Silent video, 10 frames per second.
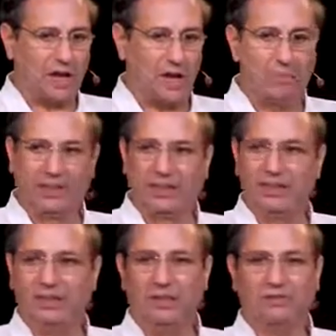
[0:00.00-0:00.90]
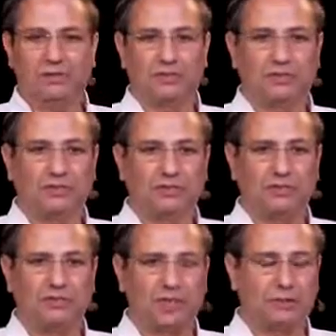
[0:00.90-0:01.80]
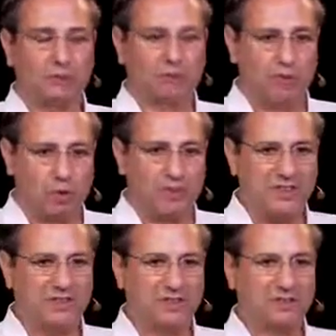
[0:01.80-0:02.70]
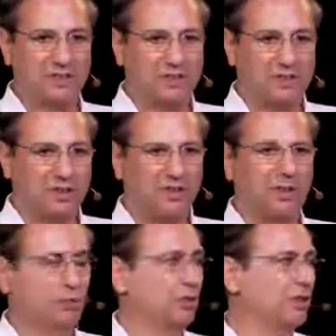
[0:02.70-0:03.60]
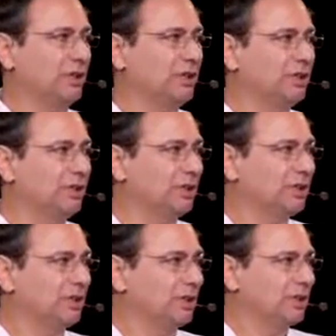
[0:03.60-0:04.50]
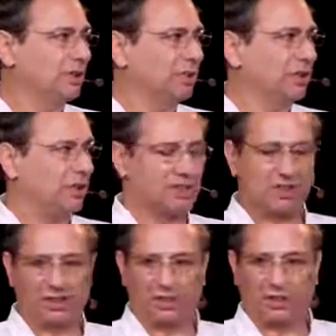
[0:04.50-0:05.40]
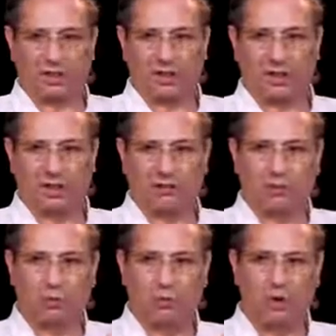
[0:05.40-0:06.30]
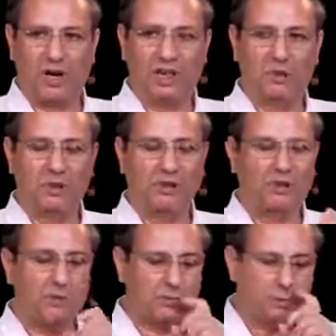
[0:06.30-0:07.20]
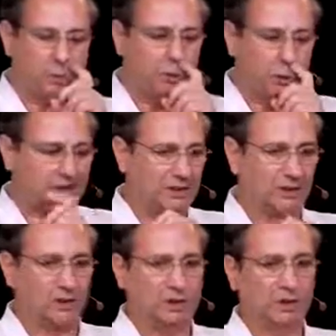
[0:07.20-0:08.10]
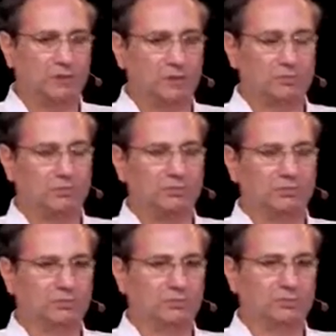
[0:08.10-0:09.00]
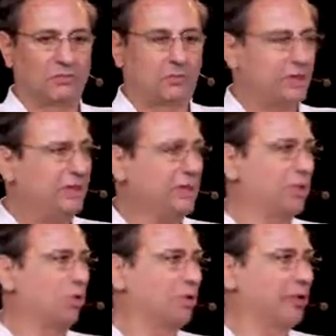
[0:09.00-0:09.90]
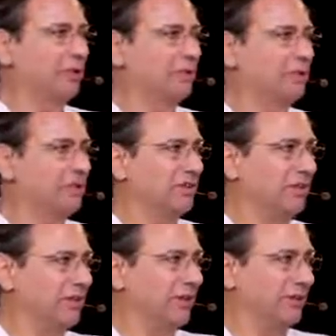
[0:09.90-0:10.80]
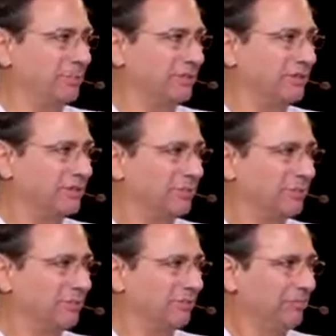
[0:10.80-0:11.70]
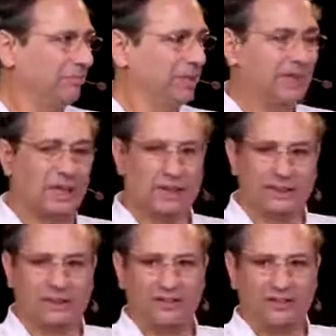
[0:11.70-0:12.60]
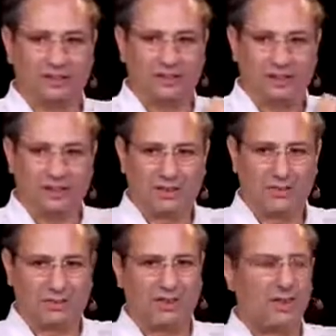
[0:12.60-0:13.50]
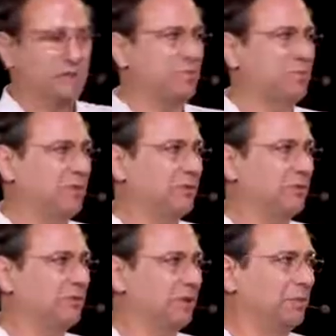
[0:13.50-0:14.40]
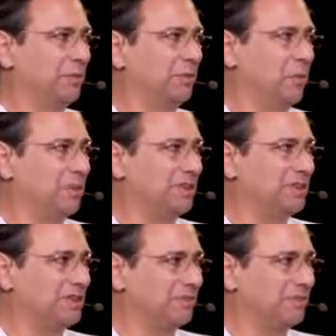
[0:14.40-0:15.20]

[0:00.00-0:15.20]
believe that performance is crucial, because if one would put in 3 times more effort in development mm-hmm. and get 3 times better performance,